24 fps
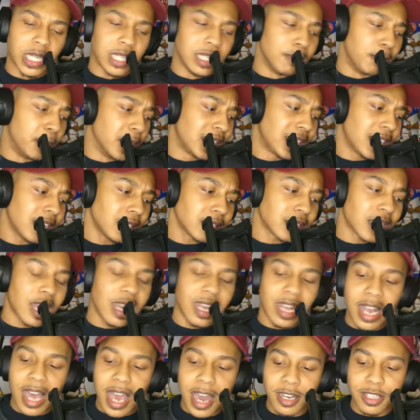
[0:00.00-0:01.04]
But there's a
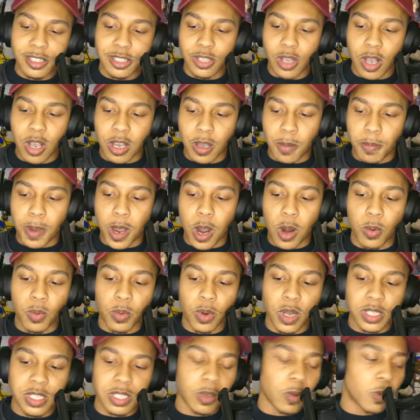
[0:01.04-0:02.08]
lot of talk about
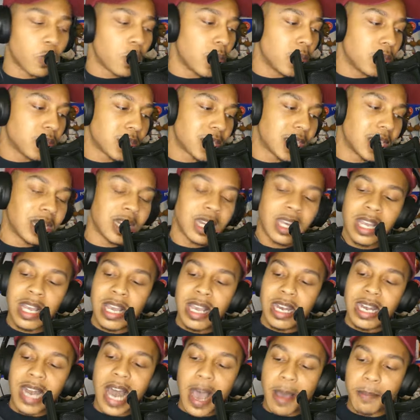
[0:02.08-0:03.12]
Russell Wilson
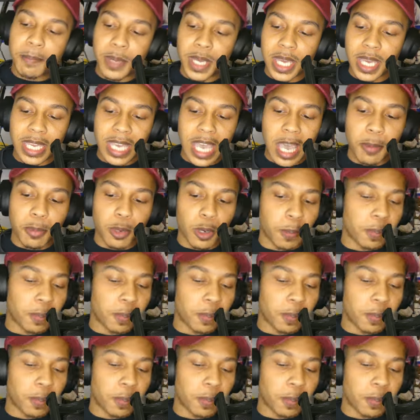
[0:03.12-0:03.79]
not being able to